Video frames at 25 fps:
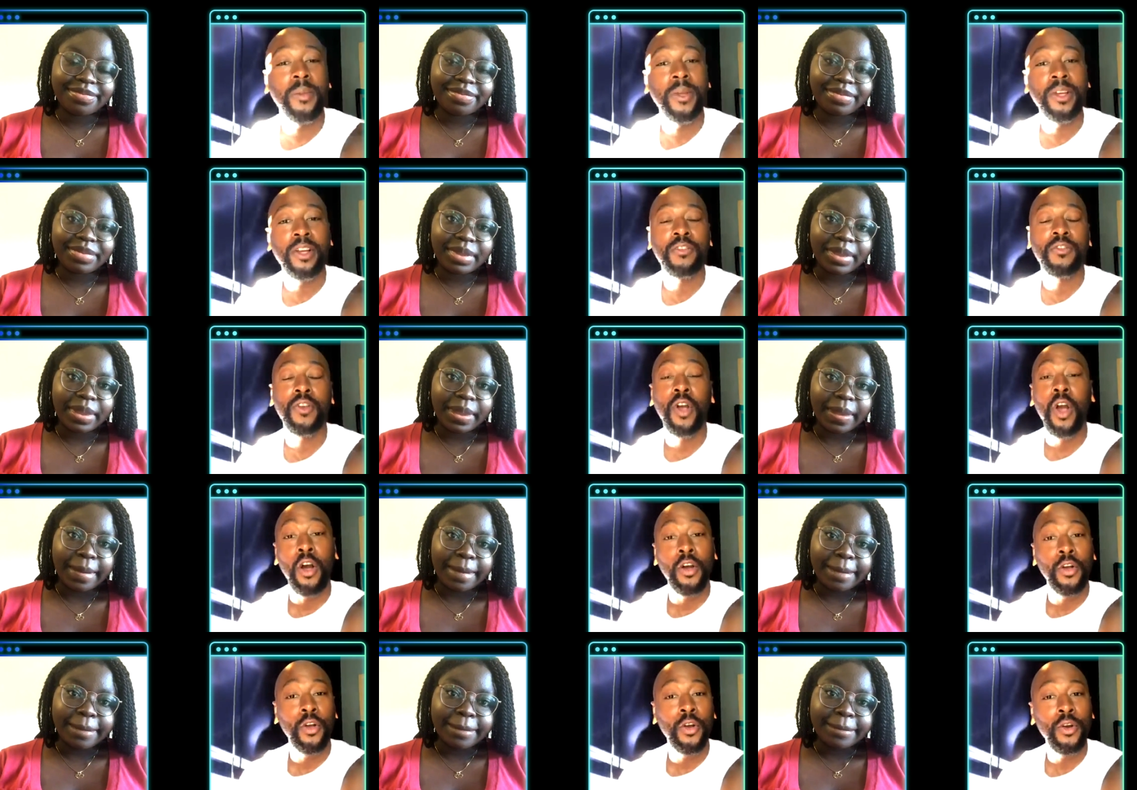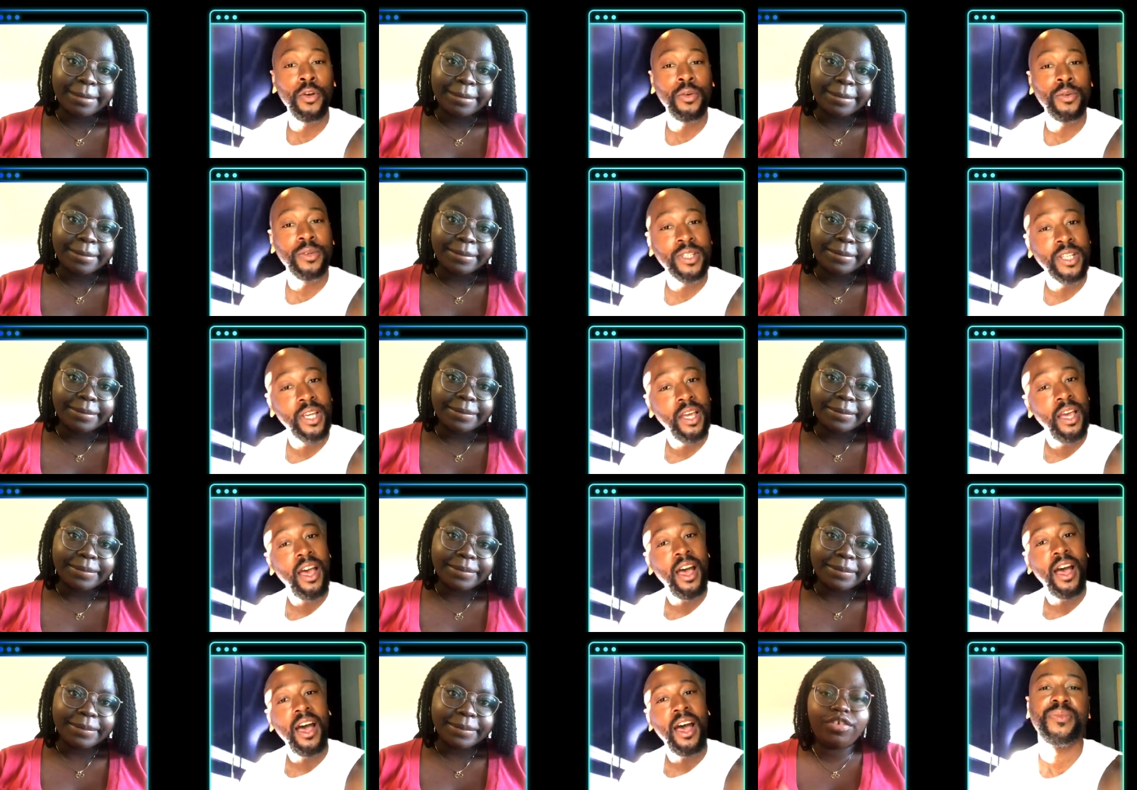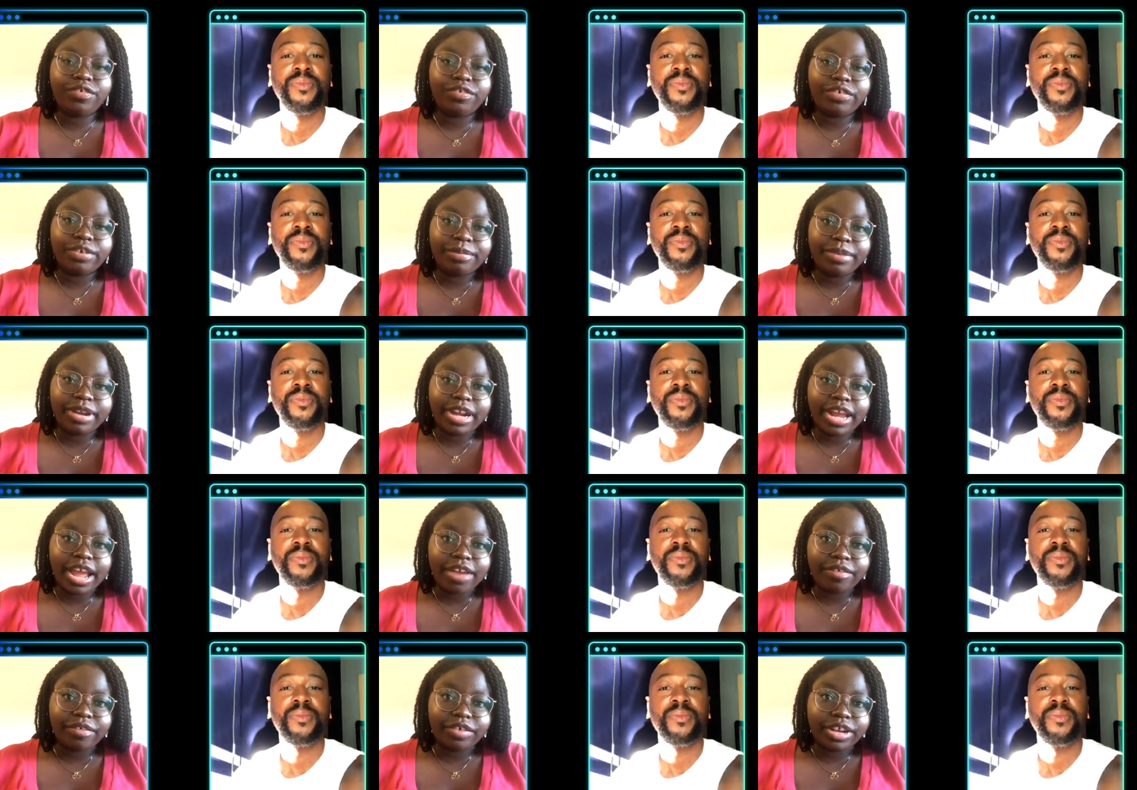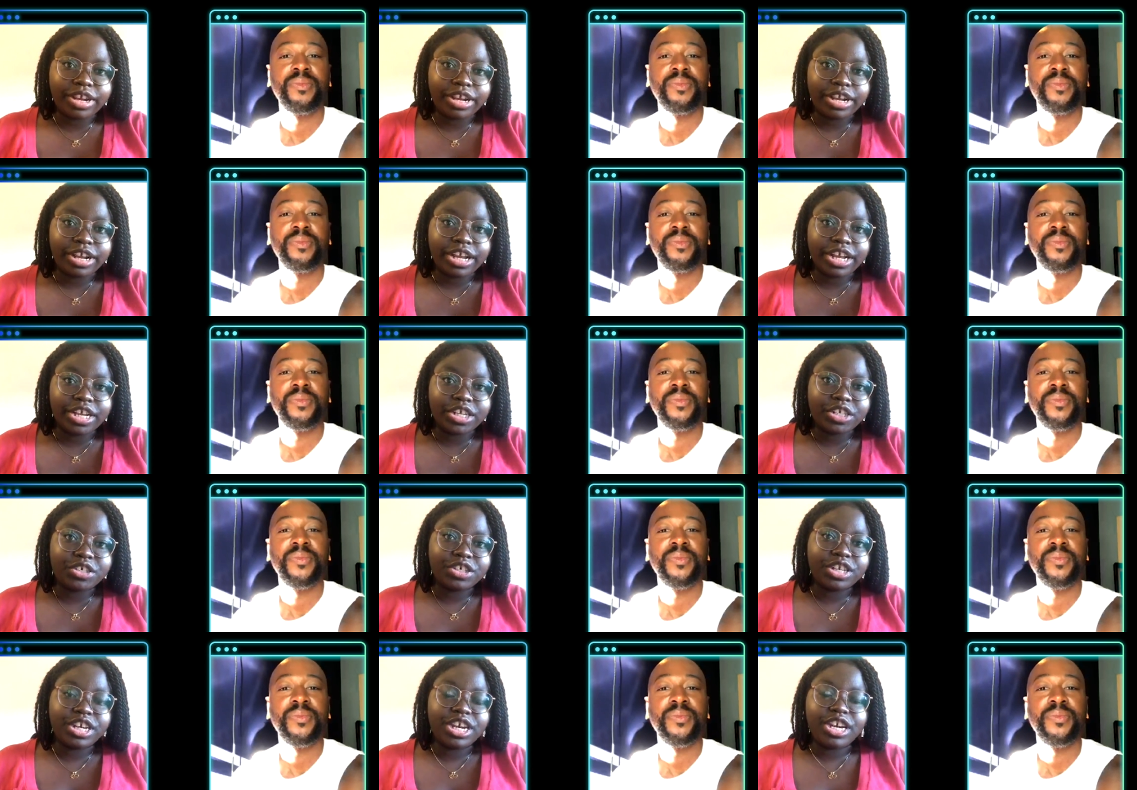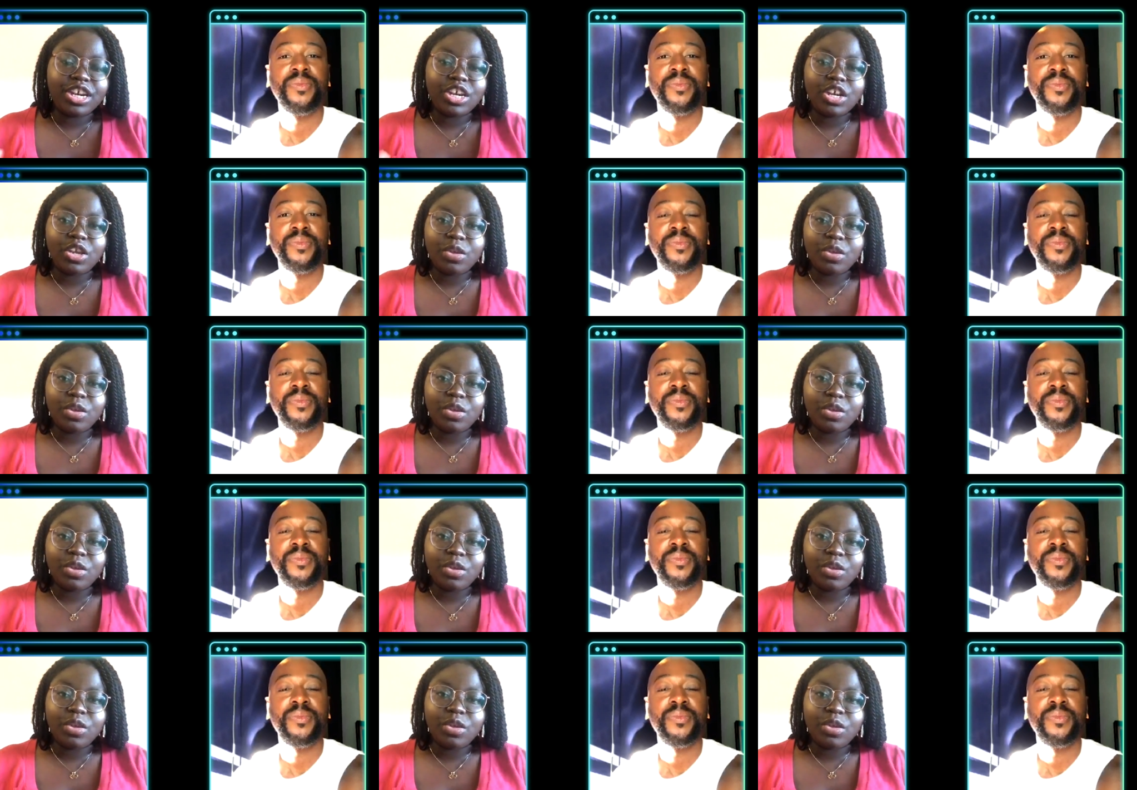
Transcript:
Speaker 1: Republic of Congo.
Speaker 2: You're from an African country,